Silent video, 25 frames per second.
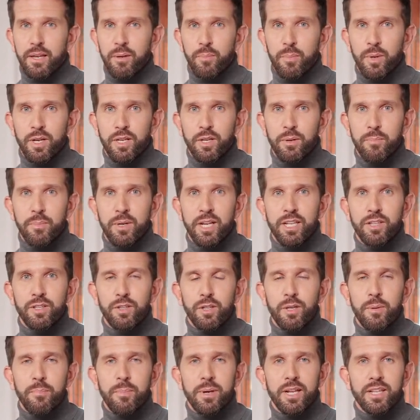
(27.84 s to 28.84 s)
When compared to
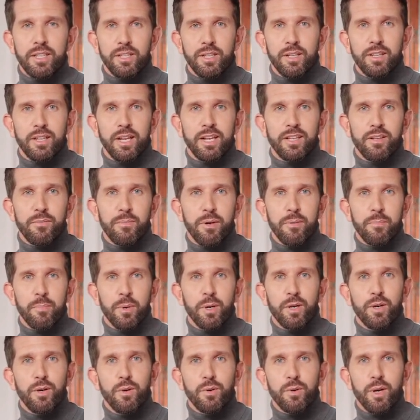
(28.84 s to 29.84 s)
competitors like
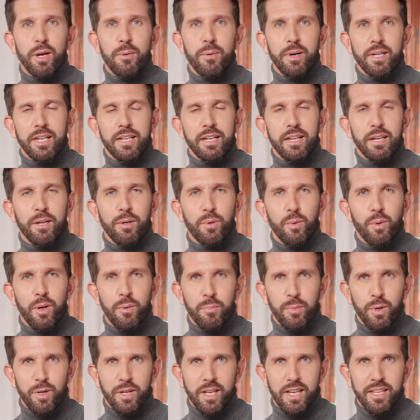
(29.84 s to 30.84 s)
Spinbot or Grammarly,
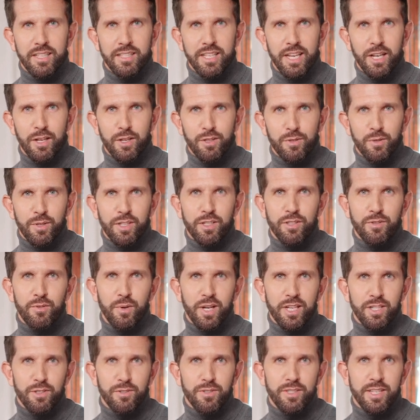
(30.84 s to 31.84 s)
Quillbot excels with its
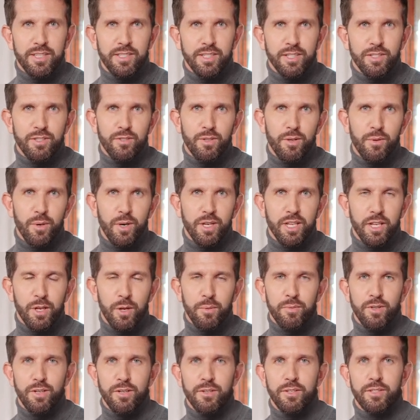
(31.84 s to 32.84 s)
range of sentence rewording
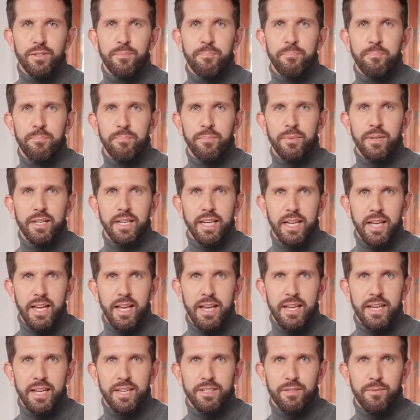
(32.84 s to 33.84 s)
options.
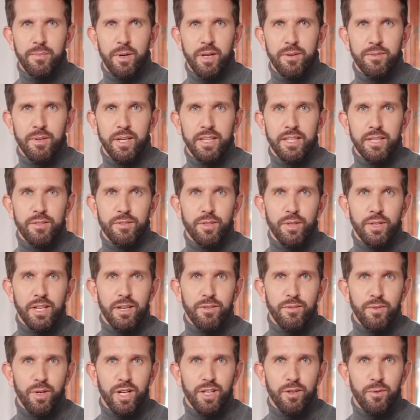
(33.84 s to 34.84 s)
It's perfect if you
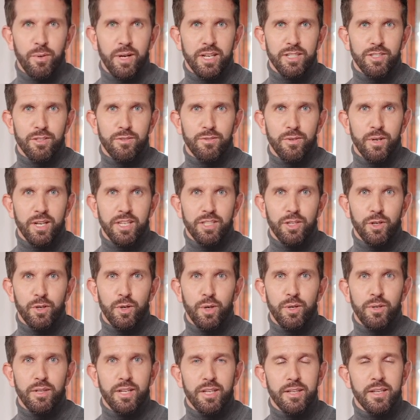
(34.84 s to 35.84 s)
need fresh ways to phrase your
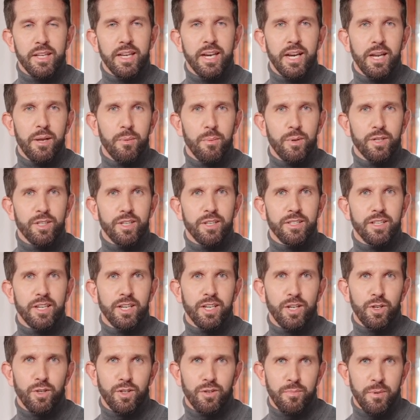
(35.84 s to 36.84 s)
content, which is a
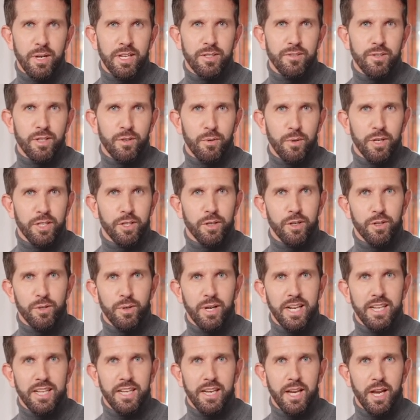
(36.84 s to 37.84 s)
huge benefit when you're
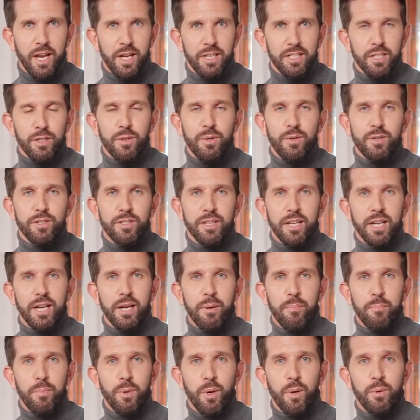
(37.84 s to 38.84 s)
creating articles,
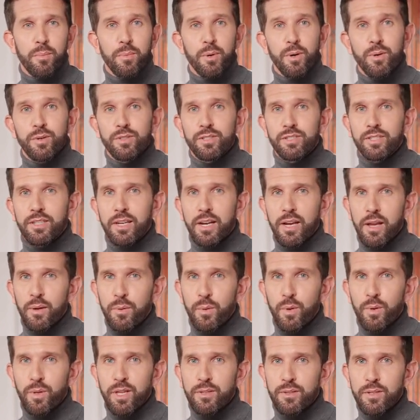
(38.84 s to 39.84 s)
blog posts,
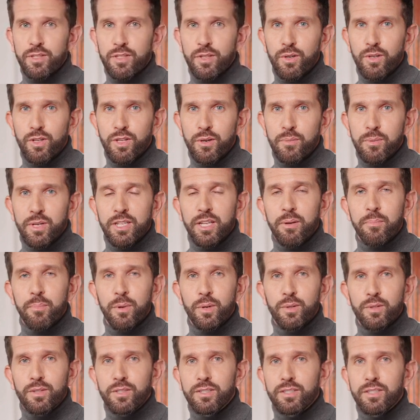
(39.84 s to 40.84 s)
or even social media
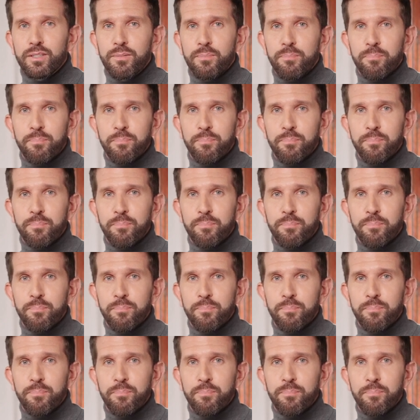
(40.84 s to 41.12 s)
posts.